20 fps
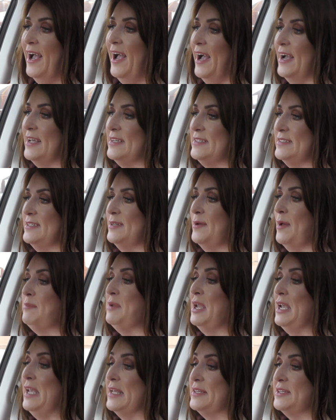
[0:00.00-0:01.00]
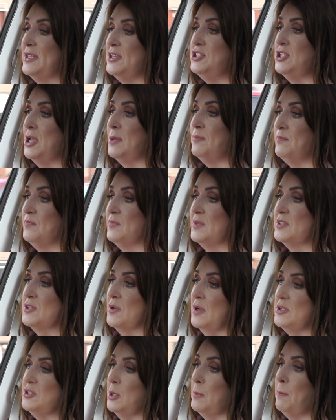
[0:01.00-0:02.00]
And I'm nearly at the gym,
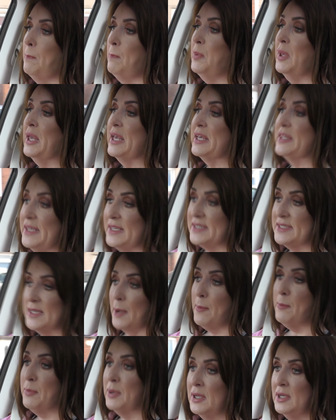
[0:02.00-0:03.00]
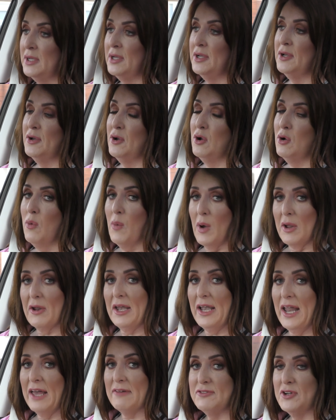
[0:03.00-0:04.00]
so I shall pick this up where
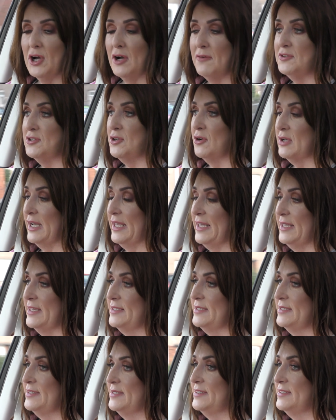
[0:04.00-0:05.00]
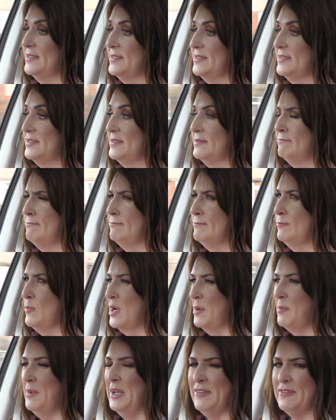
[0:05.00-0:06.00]
I left off shortly.
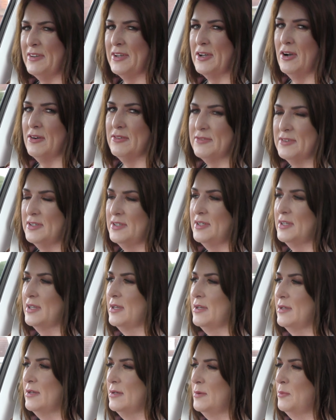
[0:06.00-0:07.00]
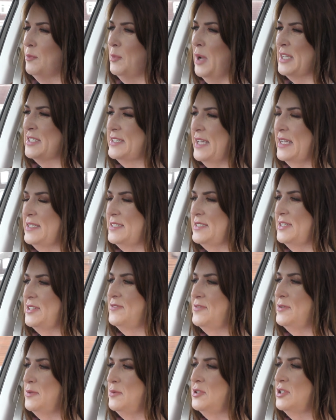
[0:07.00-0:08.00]
where I'm leaving off. Past tense in
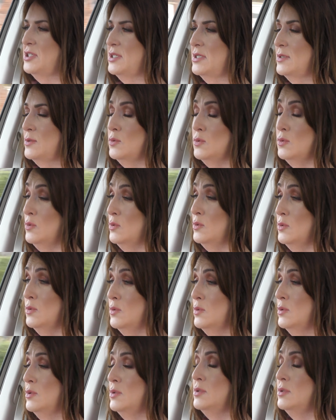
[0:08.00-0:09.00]
the future. Ooh.